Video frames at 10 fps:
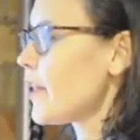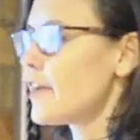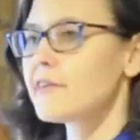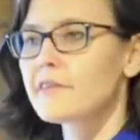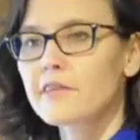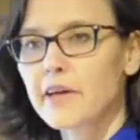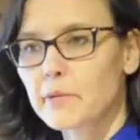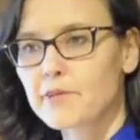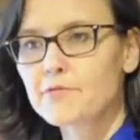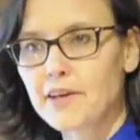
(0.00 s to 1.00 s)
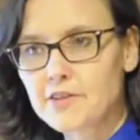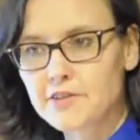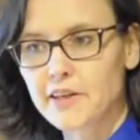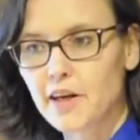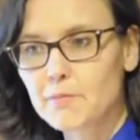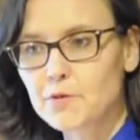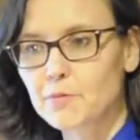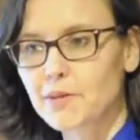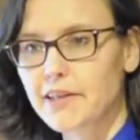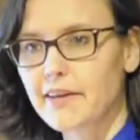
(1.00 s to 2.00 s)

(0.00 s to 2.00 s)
is the thyroid functioning optimally?